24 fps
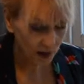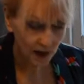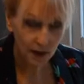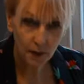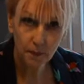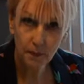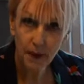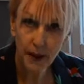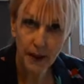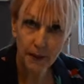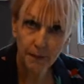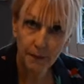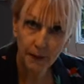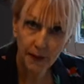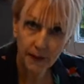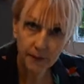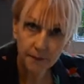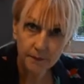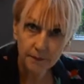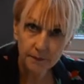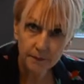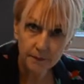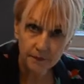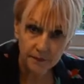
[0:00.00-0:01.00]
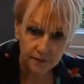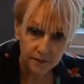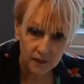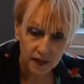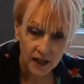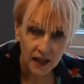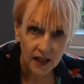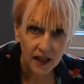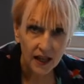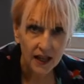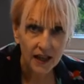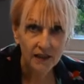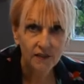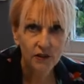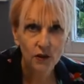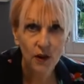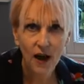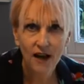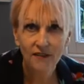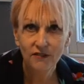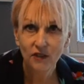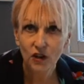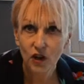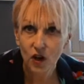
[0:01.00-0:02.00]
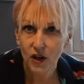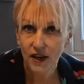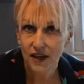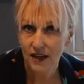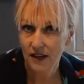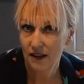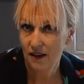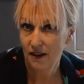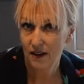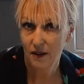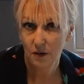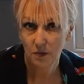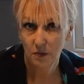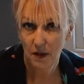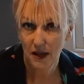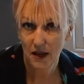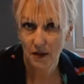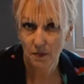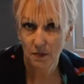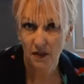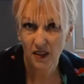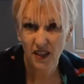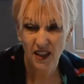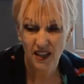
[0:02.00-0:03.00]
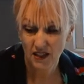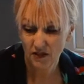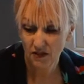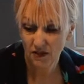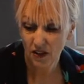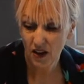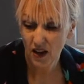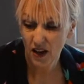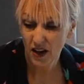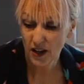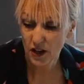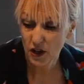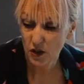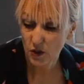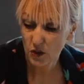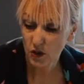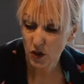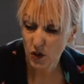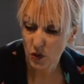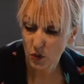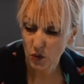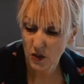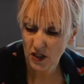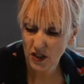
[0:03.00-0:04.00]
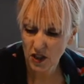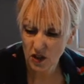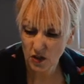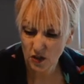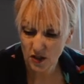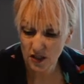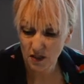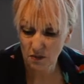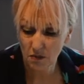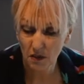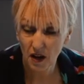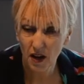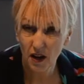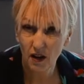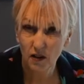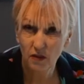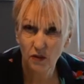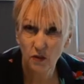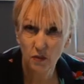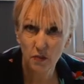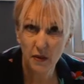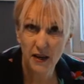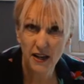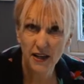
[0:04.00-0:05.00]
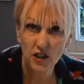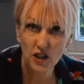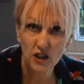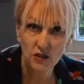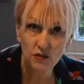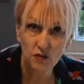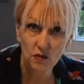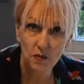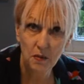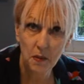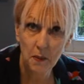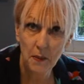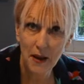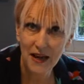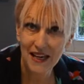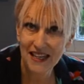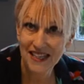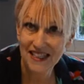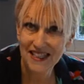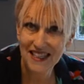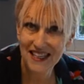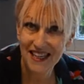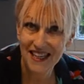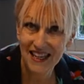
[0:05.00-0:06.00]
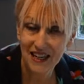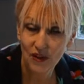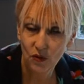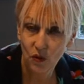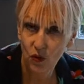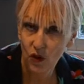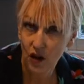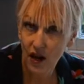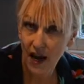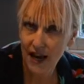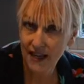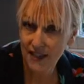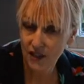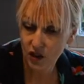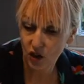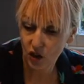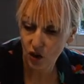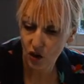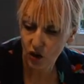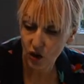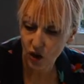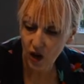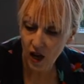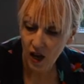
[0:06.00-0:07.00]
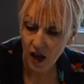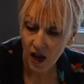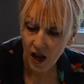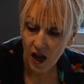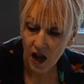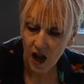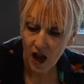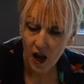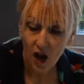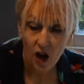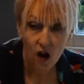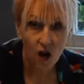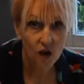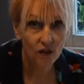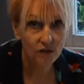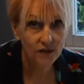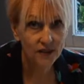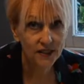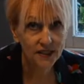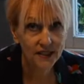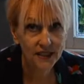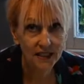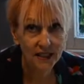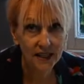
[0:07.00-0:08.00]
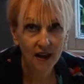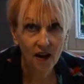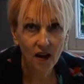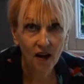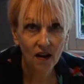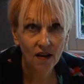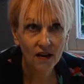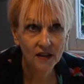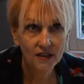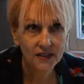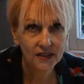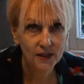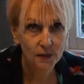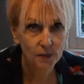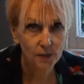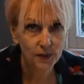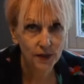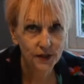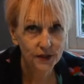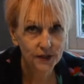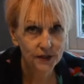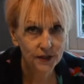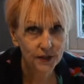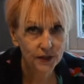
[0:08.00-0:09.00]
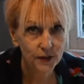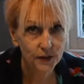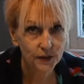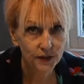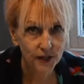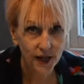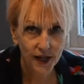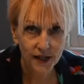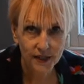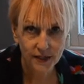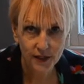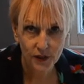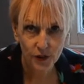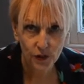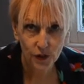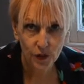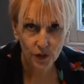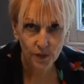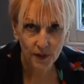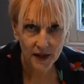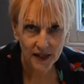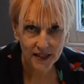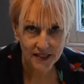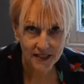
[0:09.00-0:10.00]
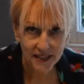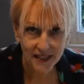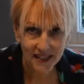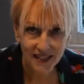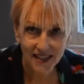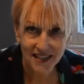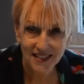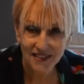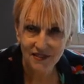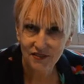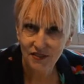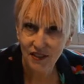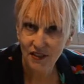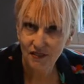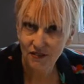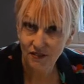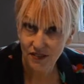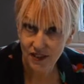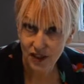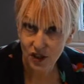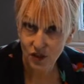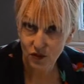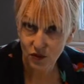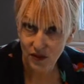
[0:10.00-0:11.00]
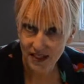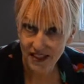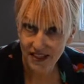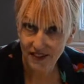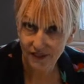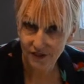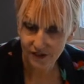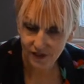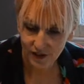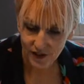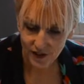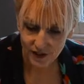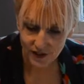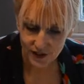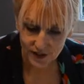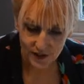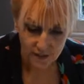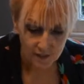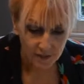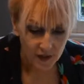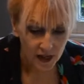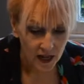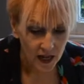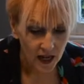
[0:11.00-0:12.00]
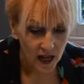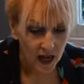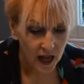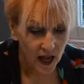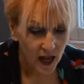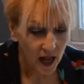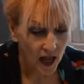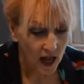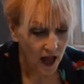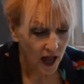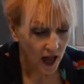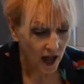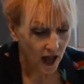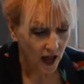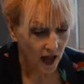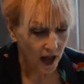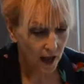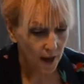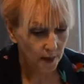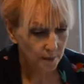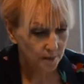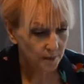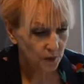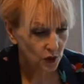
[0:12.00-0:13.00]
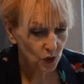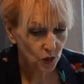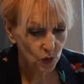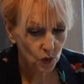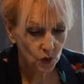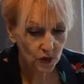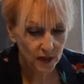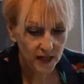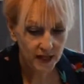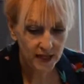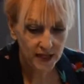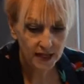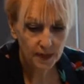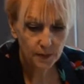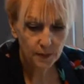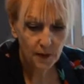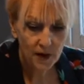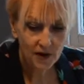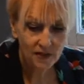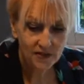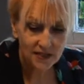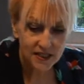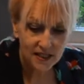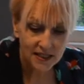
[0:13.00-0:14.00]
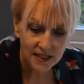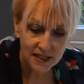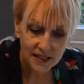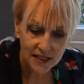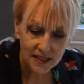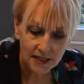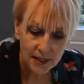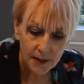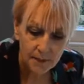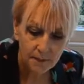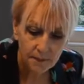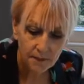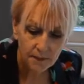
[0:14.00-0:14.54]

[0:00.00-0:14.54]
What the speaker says: coloured paper. If you haven't got any coloured paper, that's fine. You could always use some colourful pages from a magazine or a catalogue. Obviously, ask the person whose catalogue or magazine it is if they've finished reading it first. You'll need a pair of scissors,